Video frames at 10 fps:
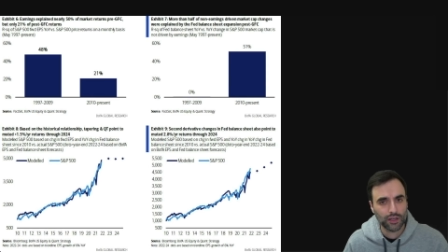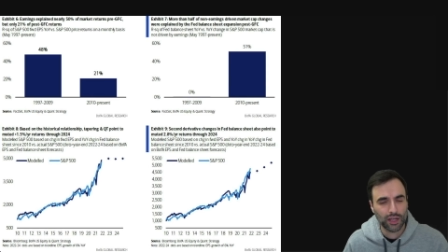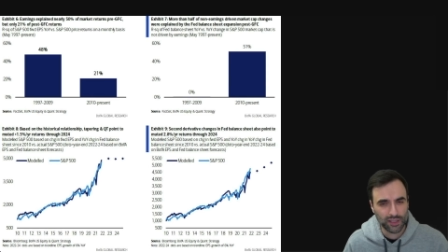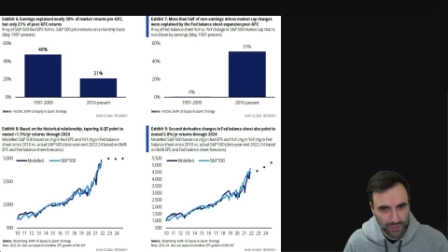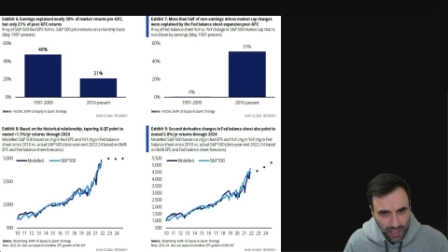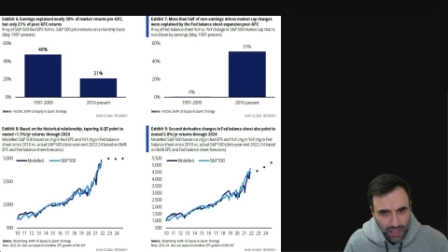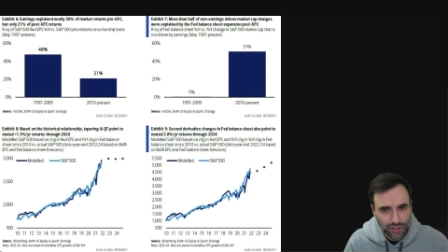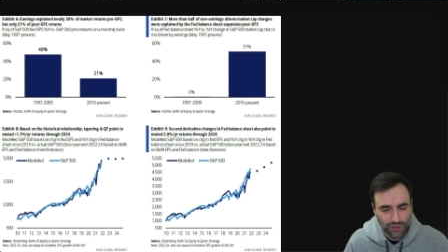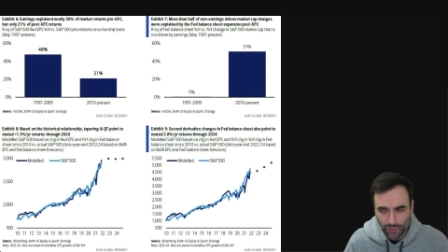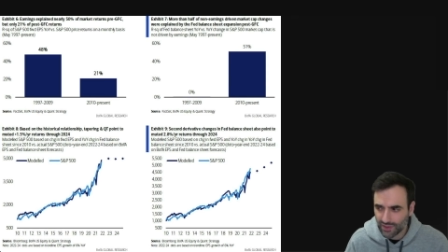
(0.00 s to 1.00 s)
an
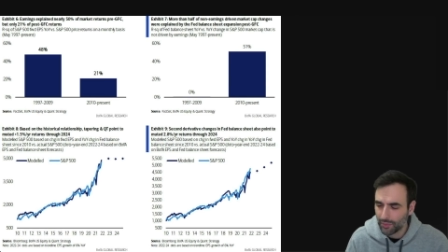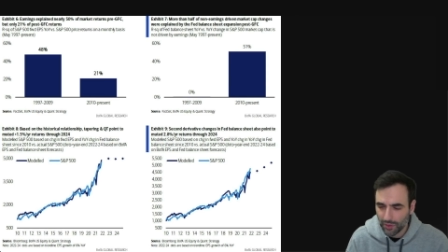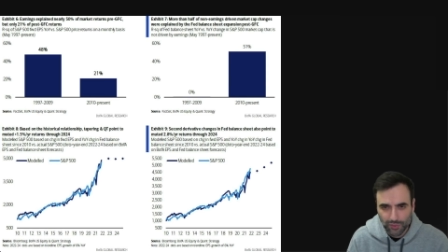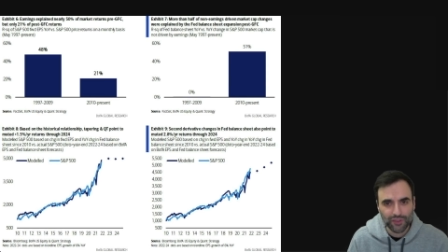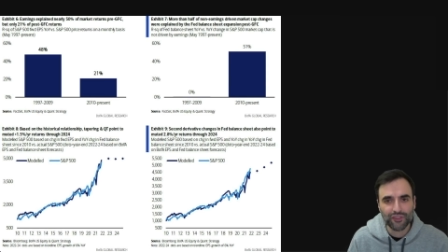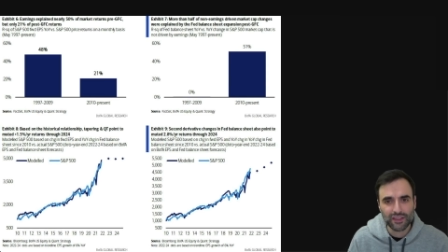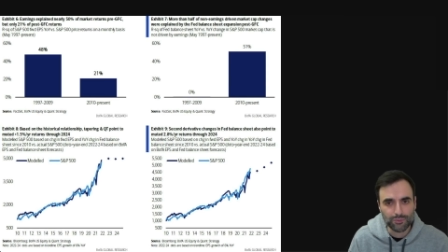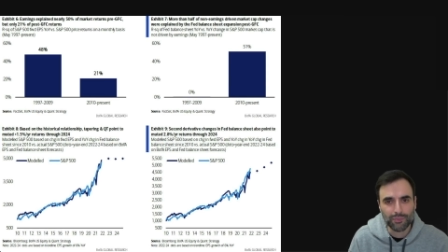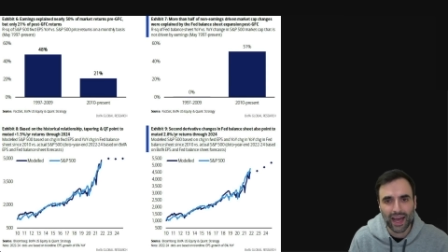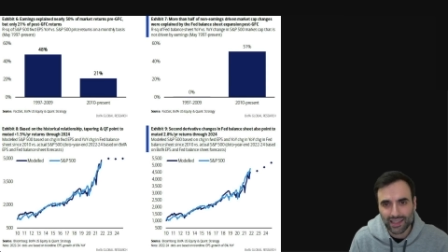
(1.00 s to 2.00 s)
explanation of what's happening with the
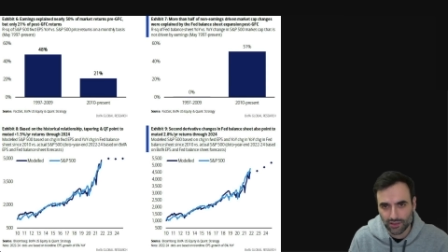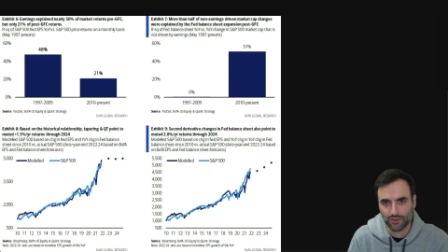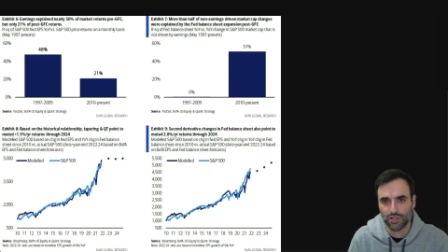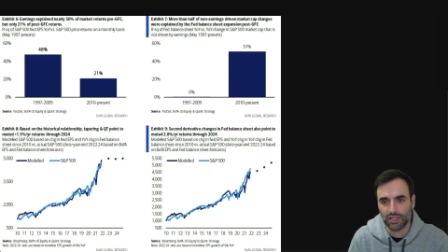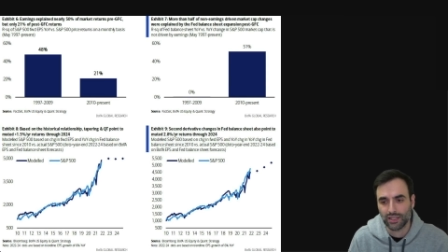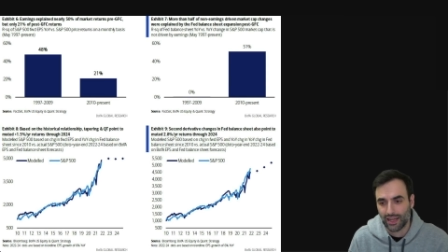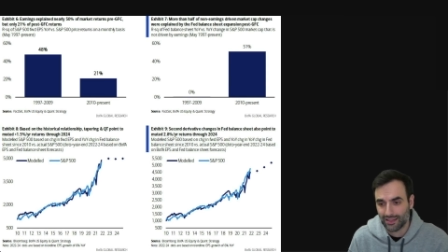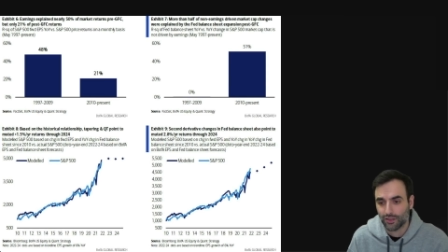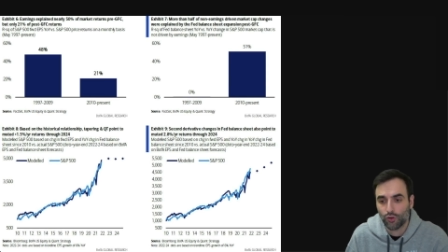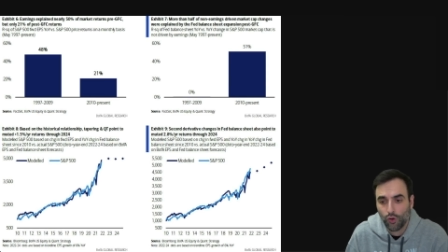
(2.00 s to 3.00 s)
Fed's balance sheet
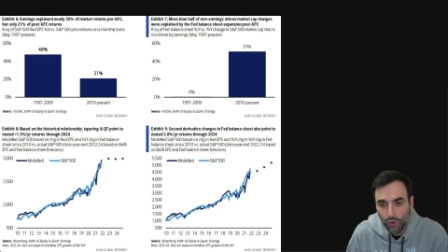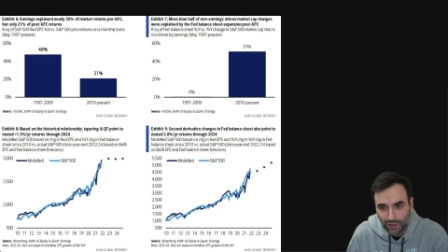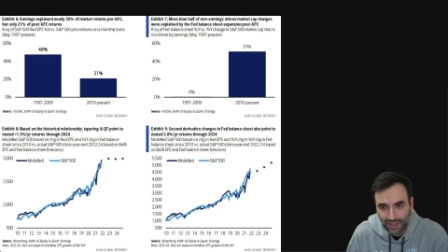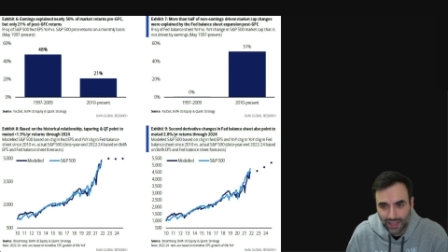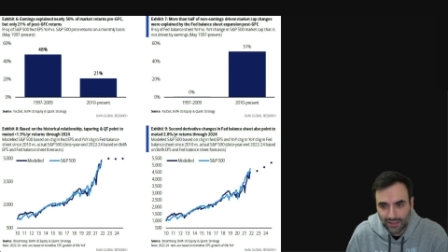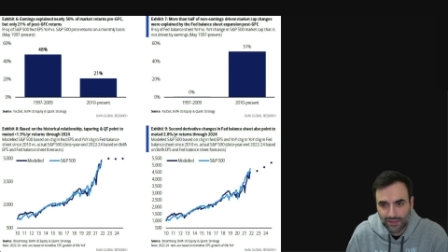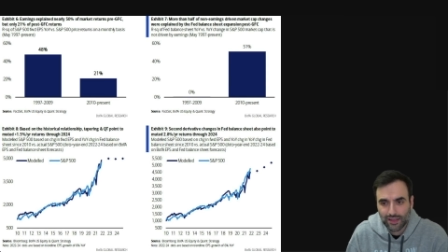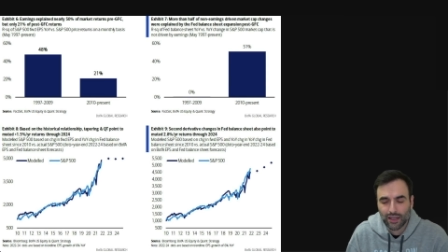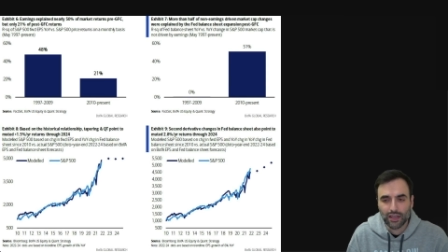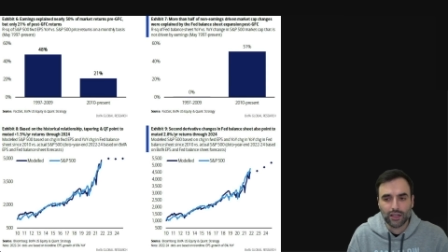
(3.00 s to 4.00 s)
as it
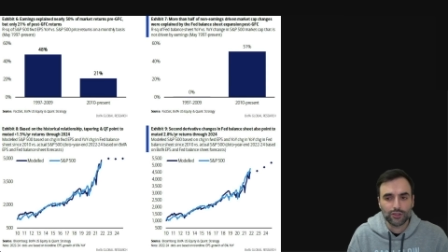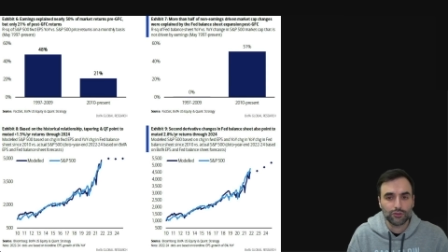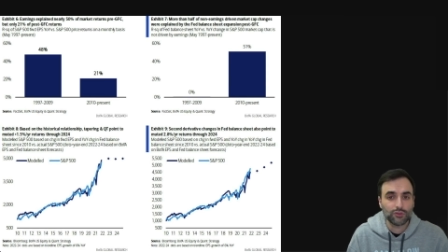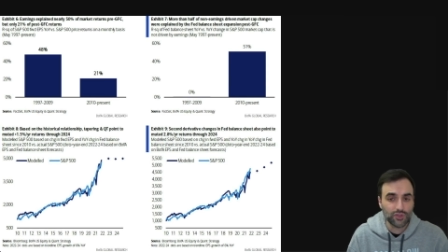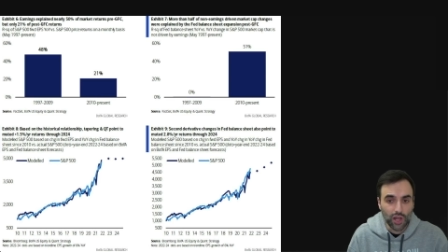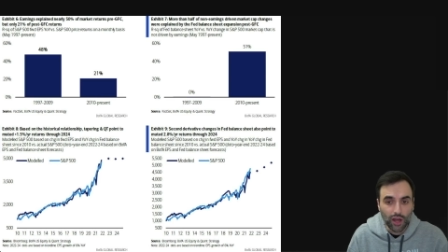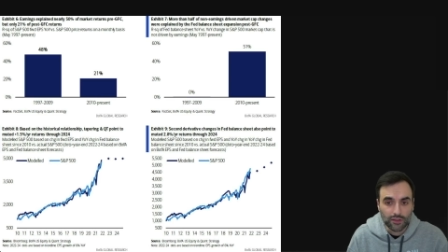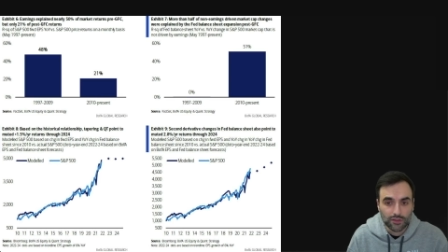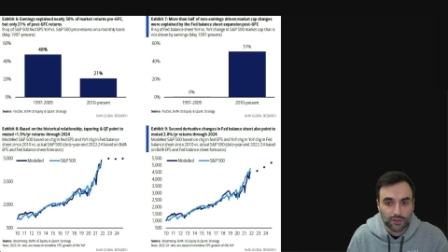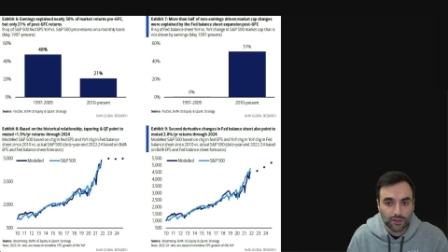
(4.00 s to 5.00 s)
correlates to
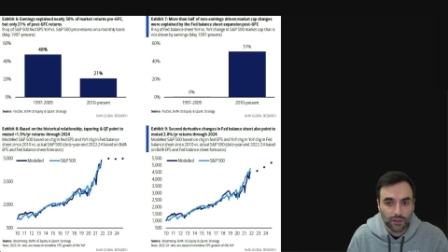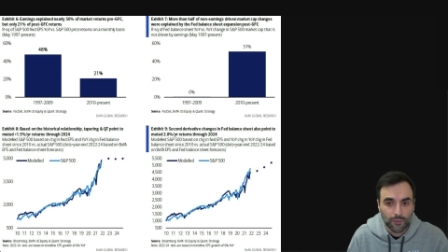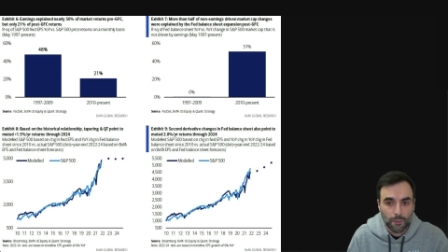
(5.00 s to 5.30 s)
stocks.